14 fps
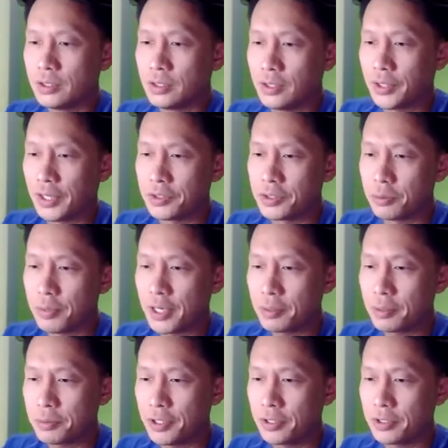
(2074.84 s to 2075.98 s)
OK, so back up
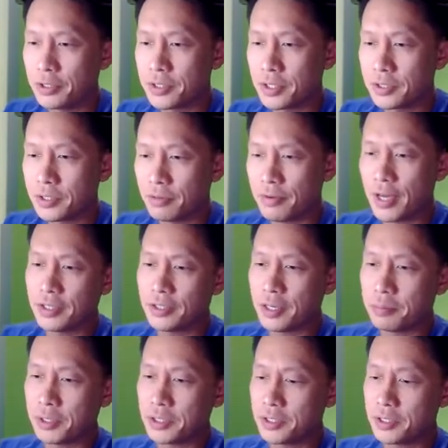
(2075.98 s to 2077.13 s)
here, since I've added that
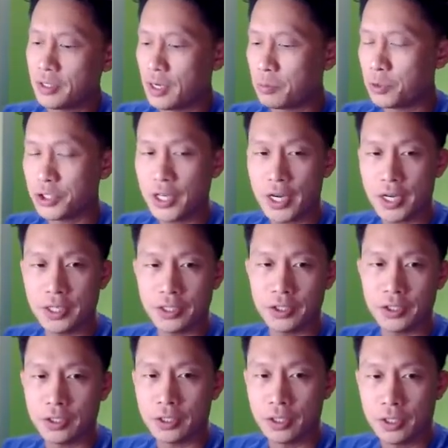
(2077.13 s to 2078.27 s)
mixin, I want to add
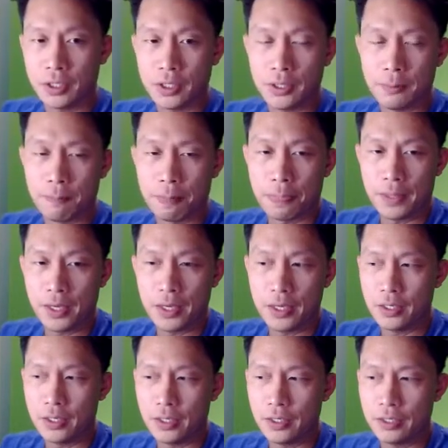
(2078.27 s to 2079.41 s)
in
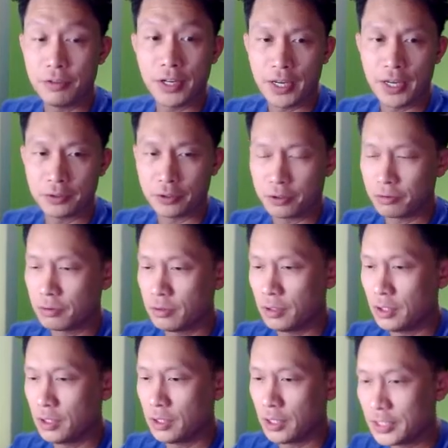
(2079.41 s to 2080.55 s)
an event handler.
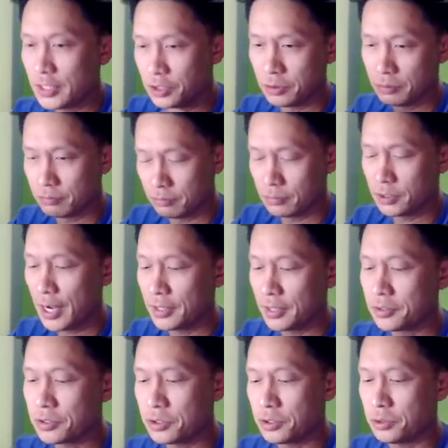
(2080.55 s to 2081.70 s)
I need to tie
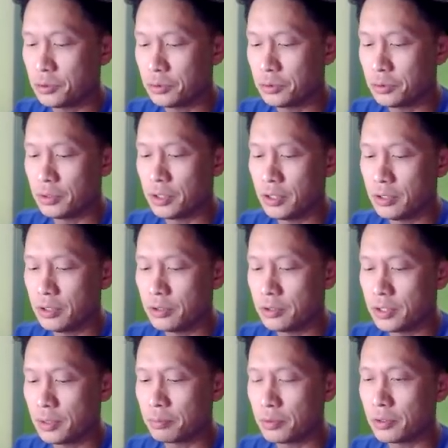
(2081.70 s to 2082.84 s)
this to the
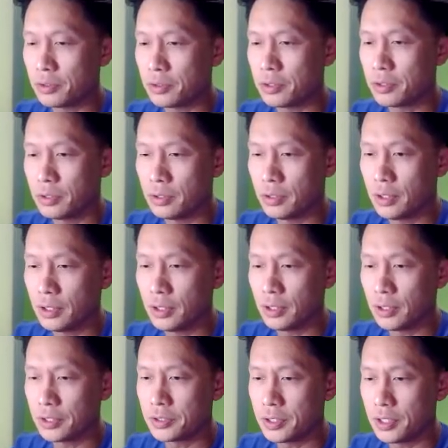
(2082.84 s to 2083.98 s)
Sendbird
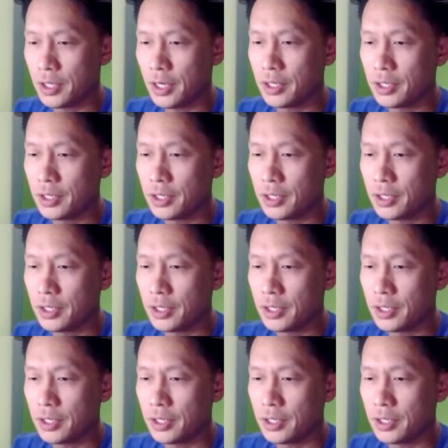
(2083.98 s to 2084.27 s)
SDK.